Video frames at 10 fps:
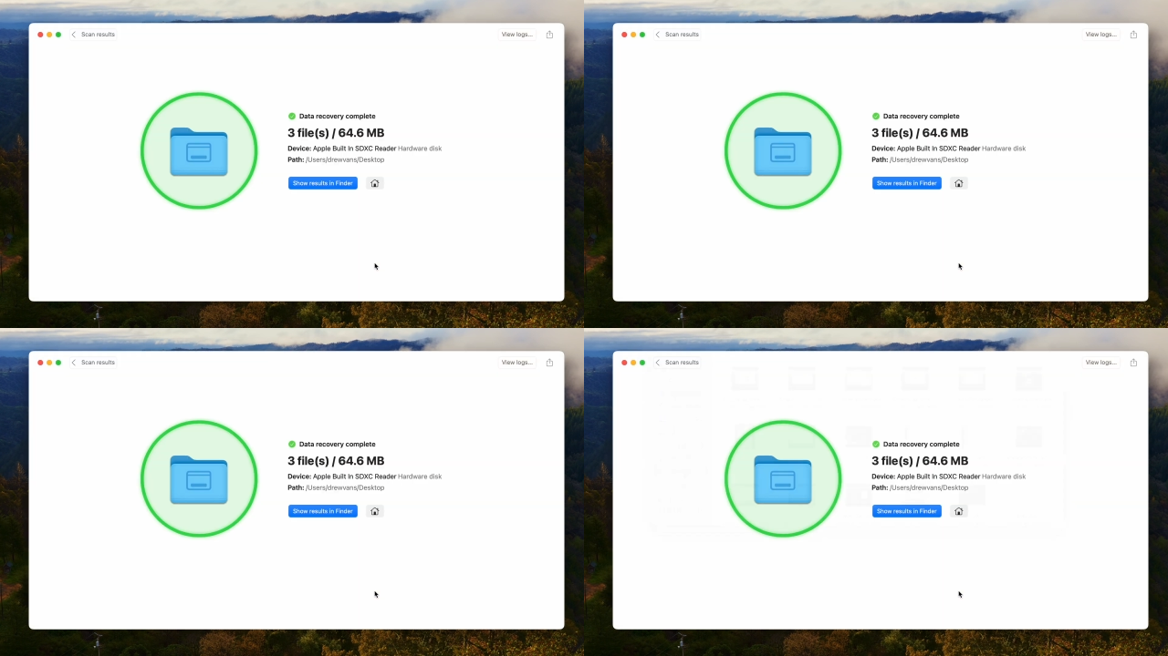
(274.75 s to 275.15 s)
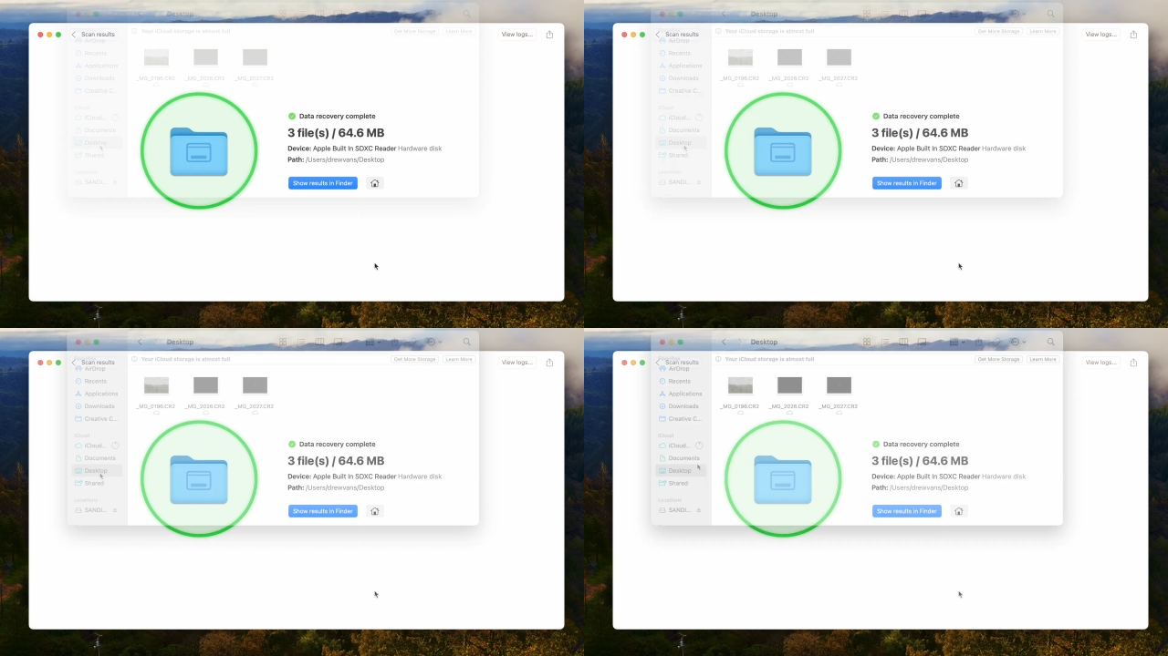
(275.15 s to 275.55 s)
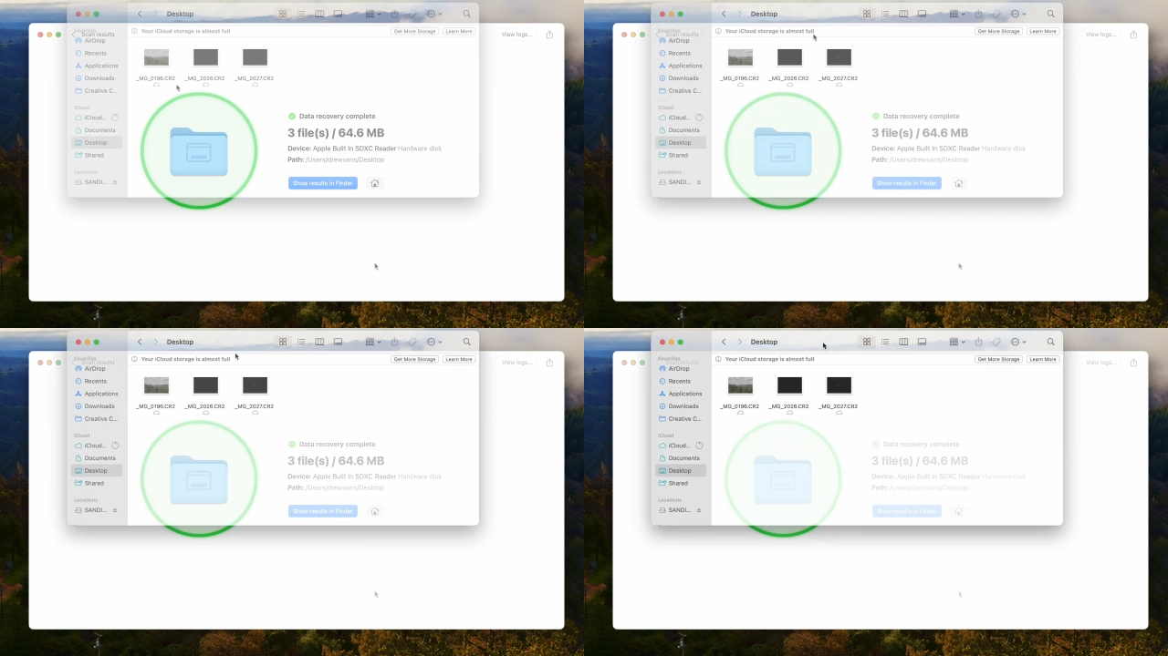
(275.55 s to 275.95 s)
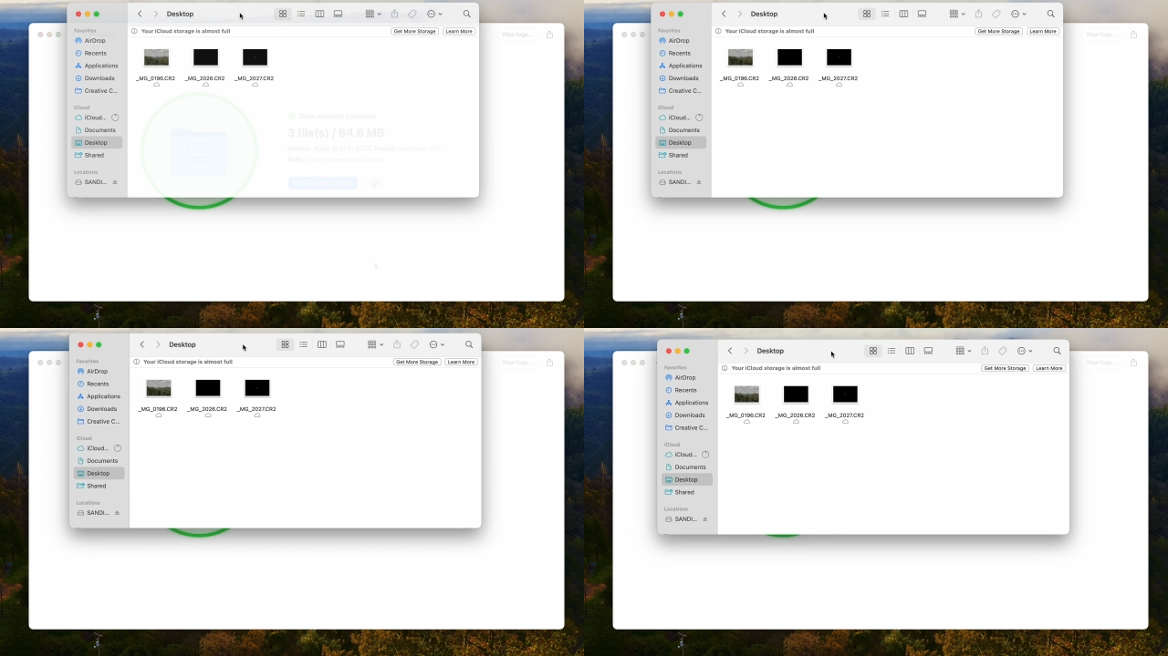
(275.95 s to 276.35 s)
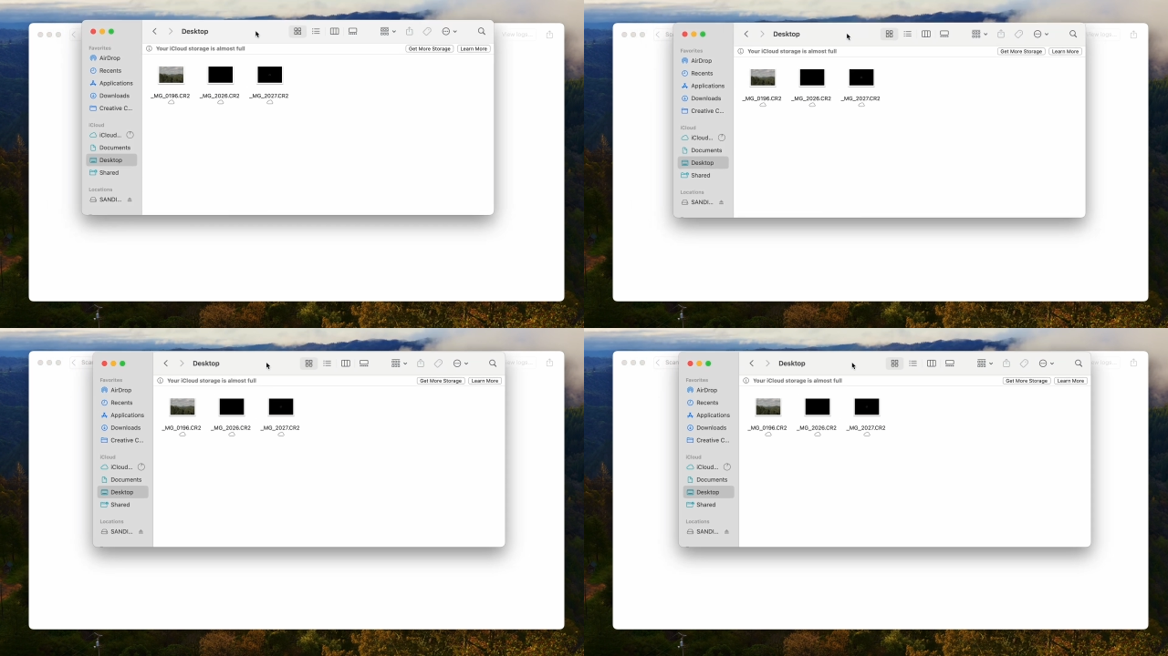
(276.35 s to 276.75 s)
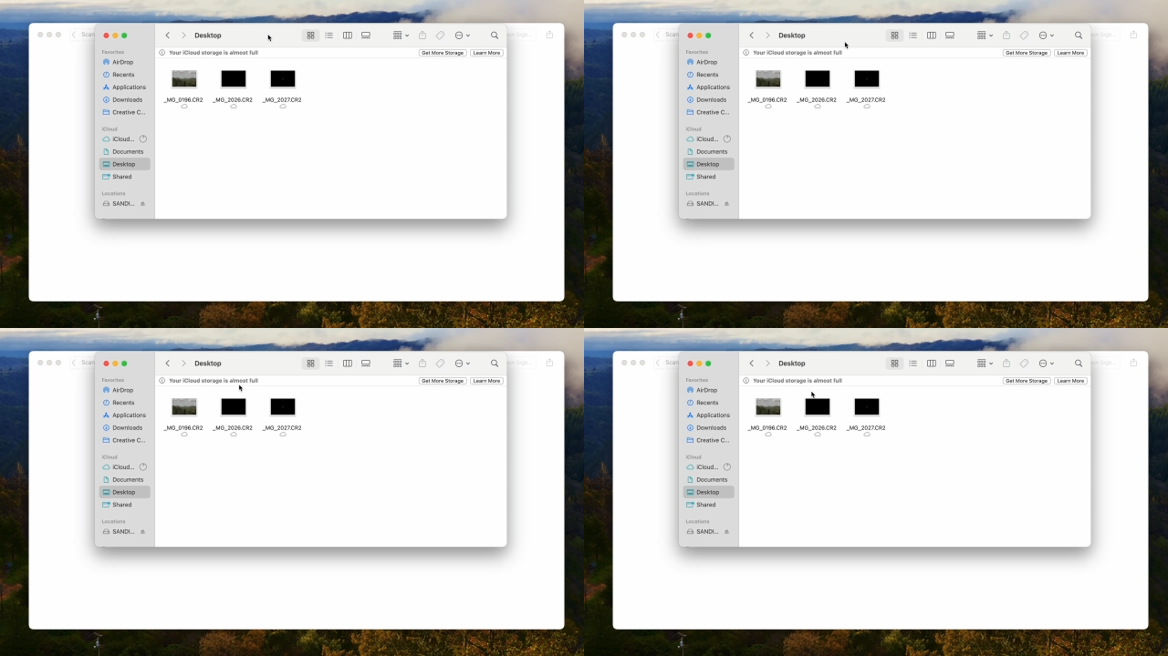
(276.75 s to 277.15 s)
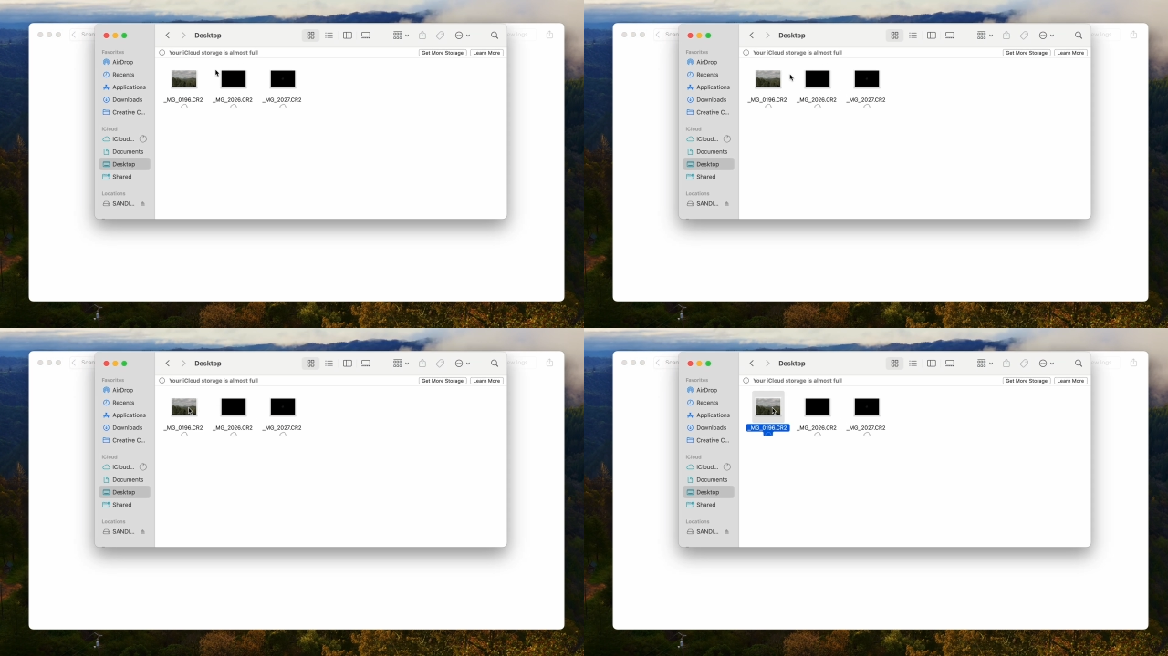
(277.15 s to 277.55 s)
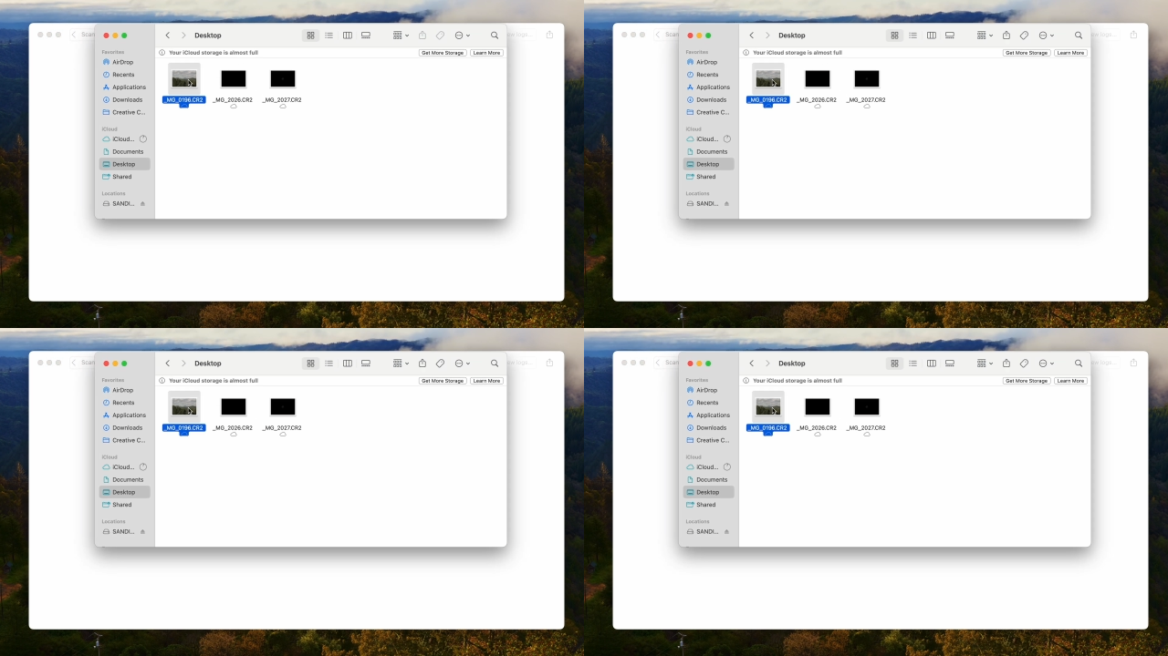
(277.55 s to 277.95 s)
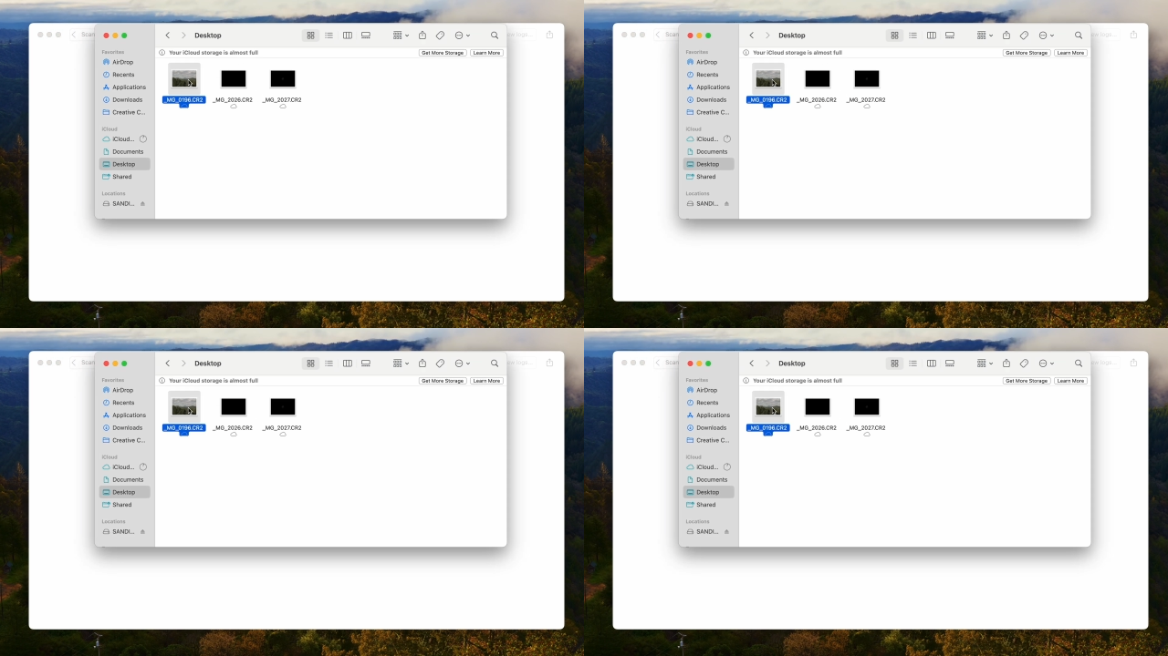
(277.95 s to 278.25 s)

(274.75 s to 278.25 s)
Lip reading: No face is visible, so there are no lips to read.